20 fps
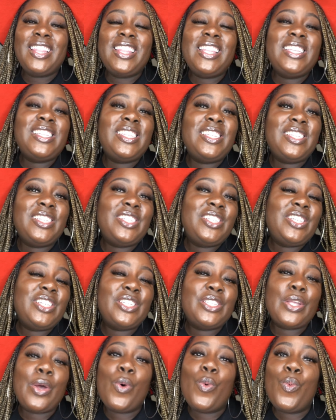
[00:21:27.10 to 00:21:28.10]
This is
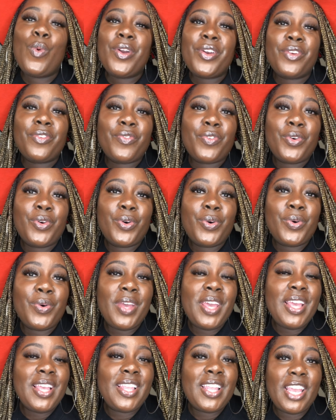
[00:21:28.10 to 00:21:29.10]
just wonderful
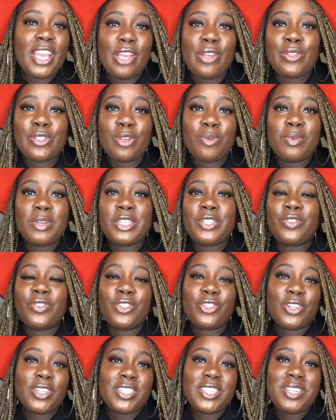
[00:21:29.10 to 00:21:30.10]
and thank you so much for
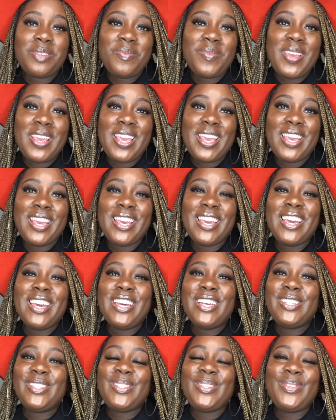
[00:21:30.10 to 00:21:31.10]
trusting me
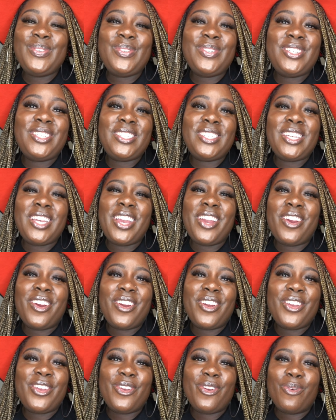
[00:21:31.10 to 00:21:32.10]
to
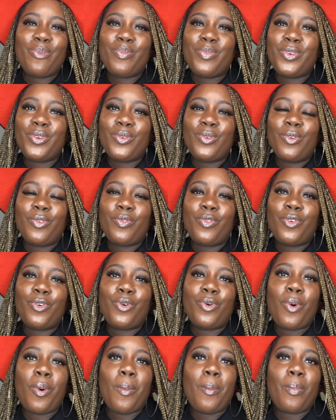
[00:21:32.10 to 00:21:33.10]
share your
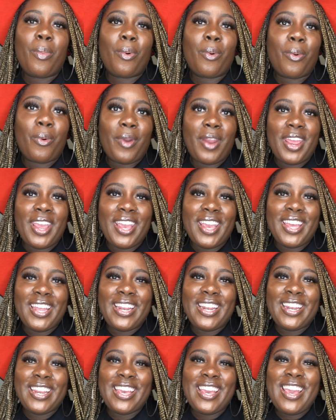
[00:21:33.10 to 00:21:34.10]
beautiful
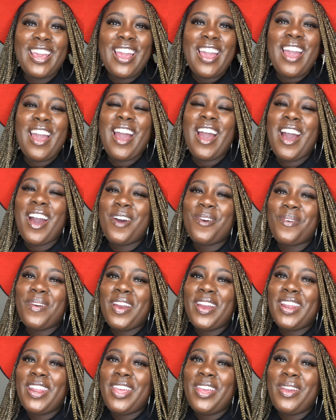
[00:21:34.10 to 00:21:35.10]
brand.
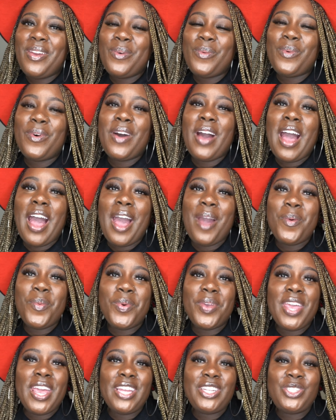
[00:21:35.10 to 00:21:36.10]
Alrighty, well, I
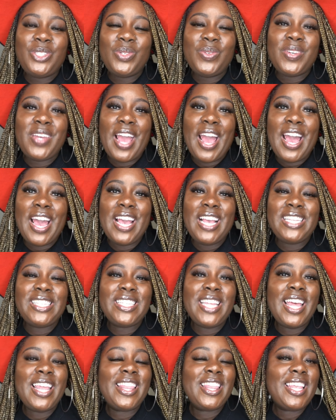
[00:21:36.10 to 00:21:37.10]
will catch you guys
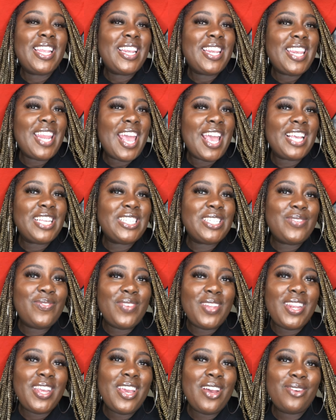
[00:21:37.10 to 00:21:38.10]
in the next
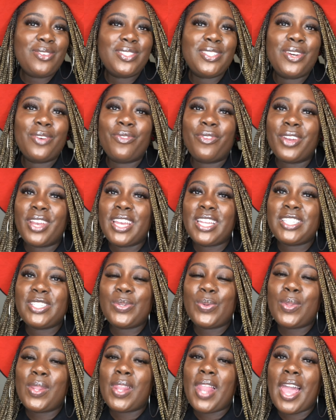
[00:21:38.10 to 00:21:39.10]
video. Don't forget
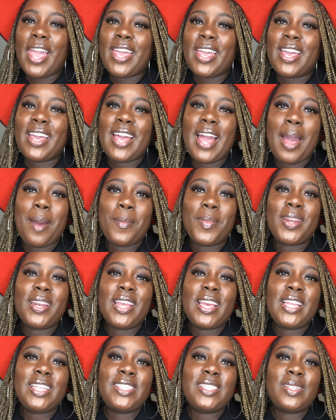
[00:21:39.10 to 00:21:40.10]
to like, comment,
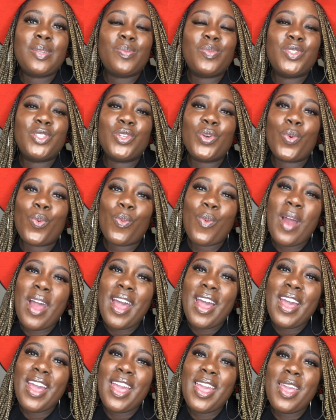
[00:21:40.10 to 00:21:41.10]
and
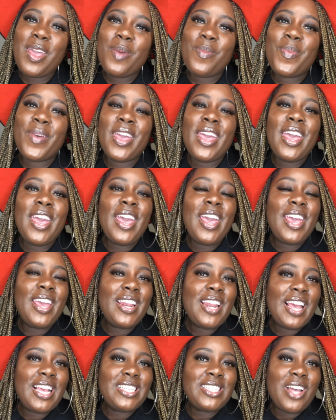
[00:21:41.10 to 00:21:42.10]
subscribe. And
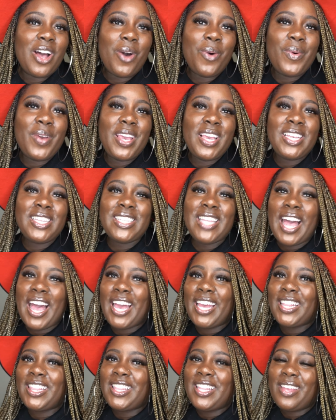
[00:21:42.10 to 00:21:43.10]
as always,
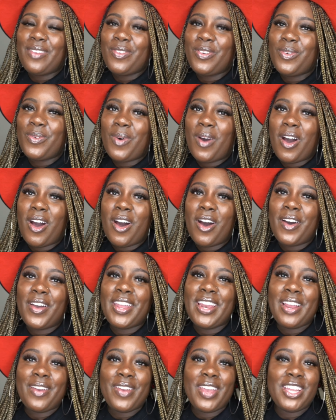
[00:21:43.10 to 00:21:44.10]
I love you all
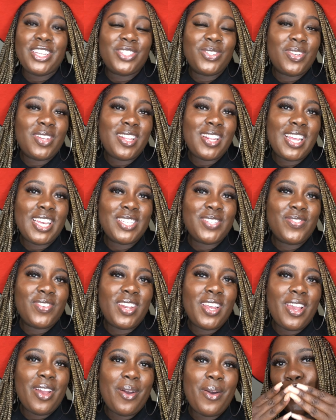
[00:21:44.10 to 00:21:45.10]
and I'll catch you in the next
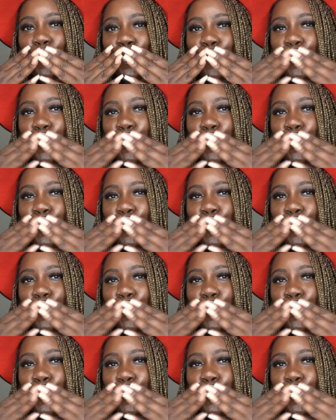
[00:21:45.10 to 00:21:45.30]
video.